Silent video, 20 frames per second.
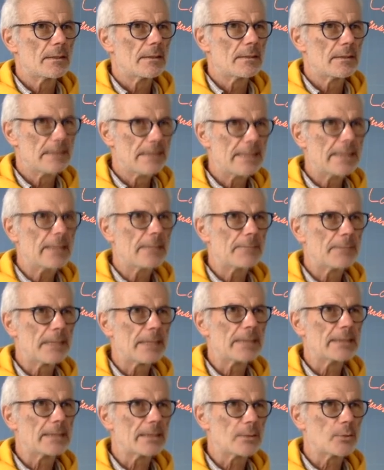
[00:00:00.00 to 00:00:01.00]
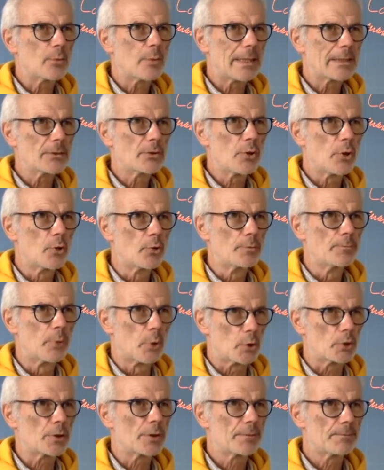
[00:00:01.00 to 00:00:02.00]
legal place, into one code
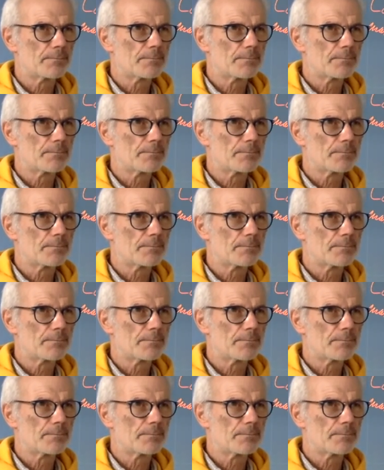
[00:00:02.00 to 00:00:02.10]
book.